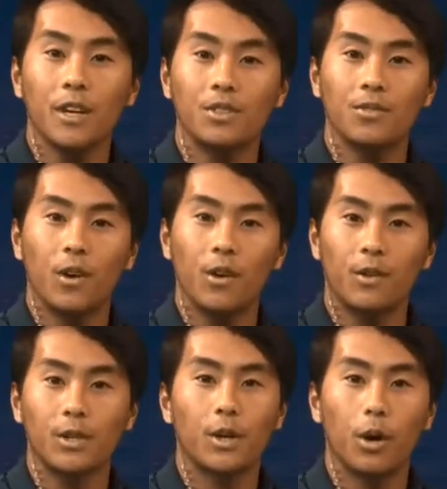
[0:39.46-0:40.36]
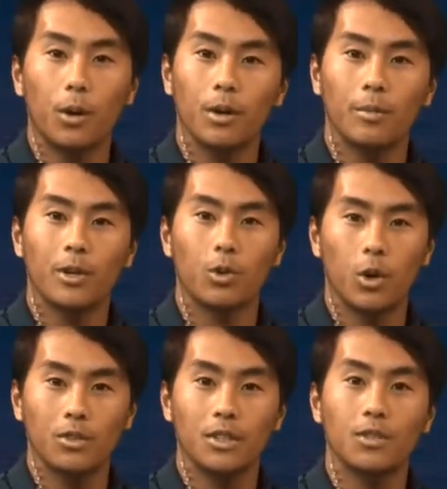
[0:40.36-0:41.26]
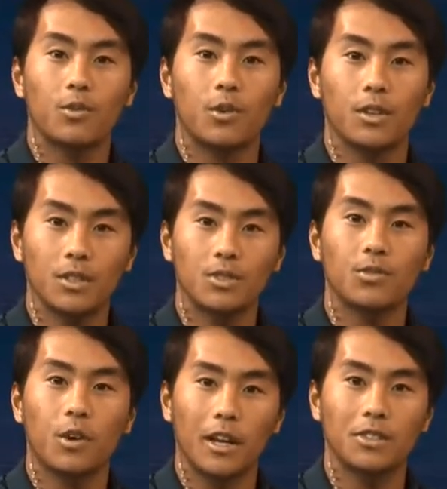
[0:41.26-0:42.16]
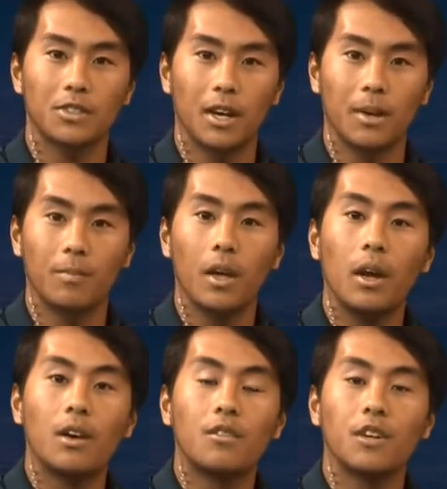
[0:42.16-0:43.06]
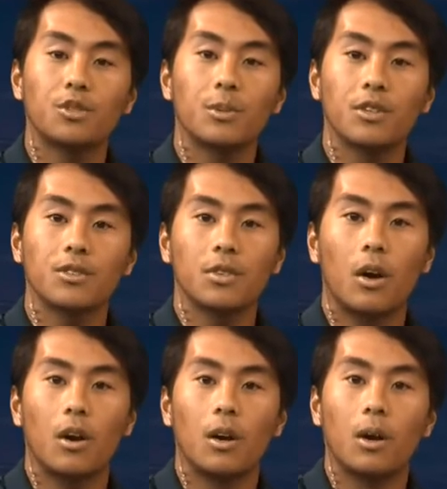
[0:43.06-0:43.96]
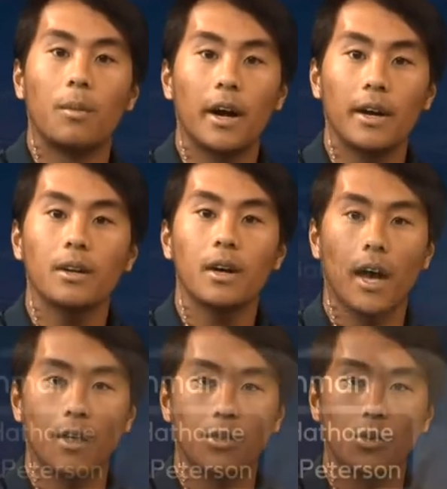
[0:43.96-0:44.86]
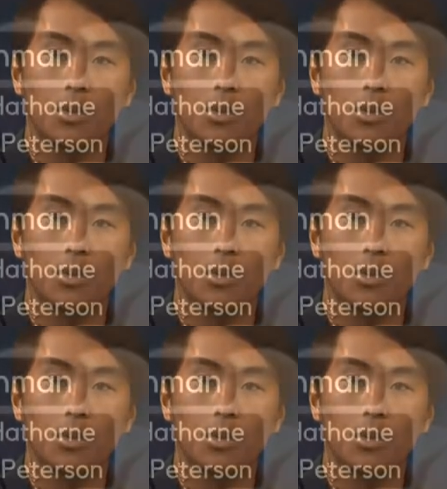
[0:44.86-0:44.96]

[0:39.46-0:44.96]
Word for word: to vote for your homecoming royalty for this Friday's game. Freshmen are Amaya Hathorn,